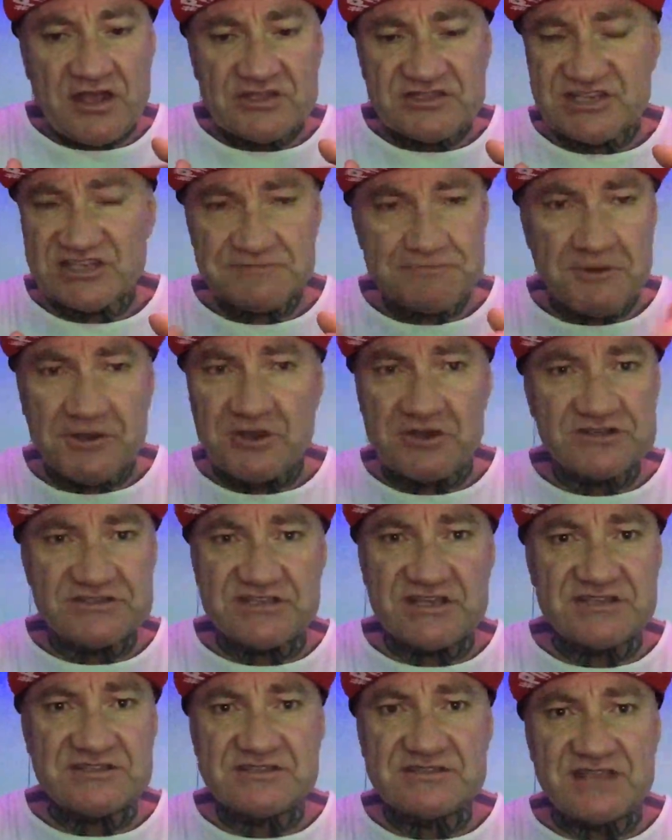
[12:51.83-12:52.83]
just
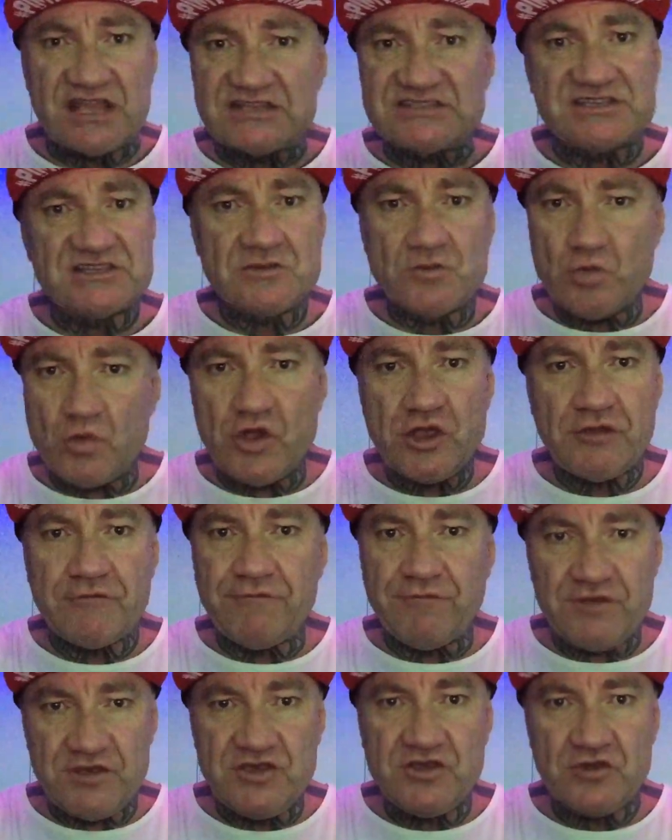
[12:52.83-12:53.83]
because it doesn't work
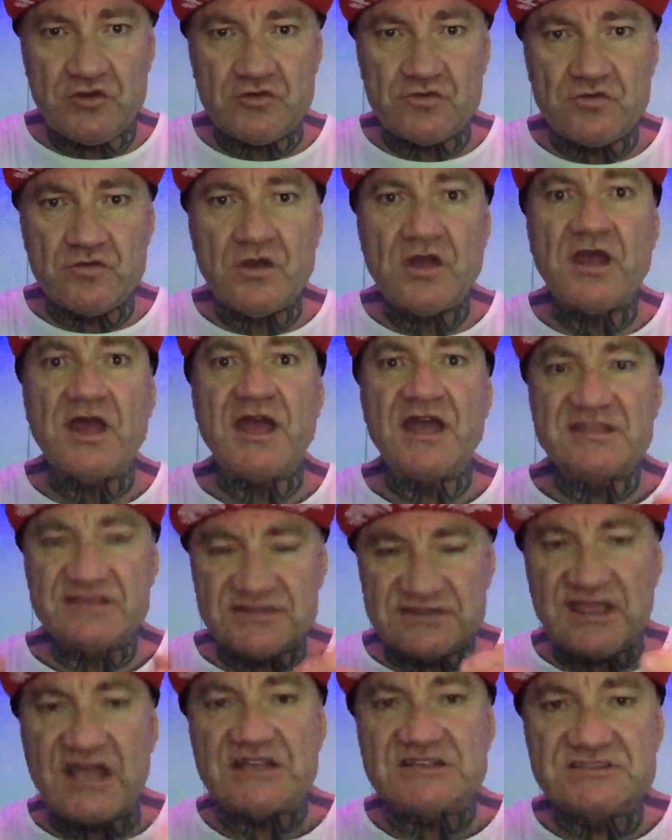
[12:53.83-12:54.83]
for you,
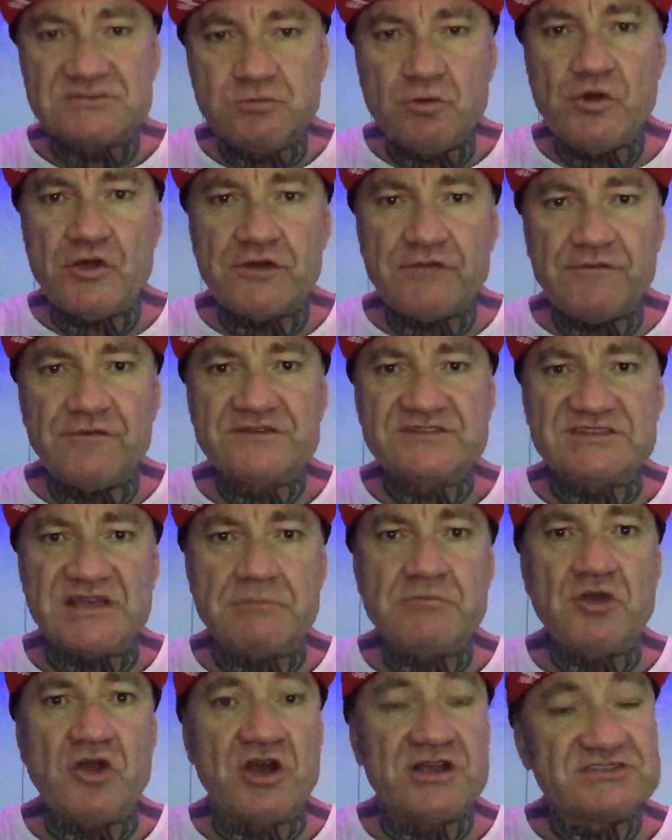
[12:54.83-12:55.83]
it does work for
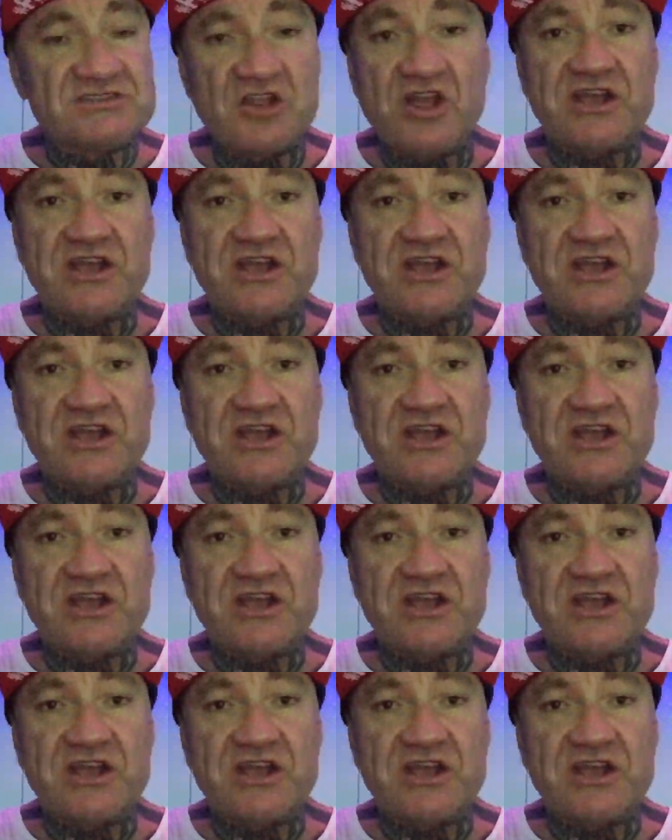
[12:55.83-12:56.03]
some guys.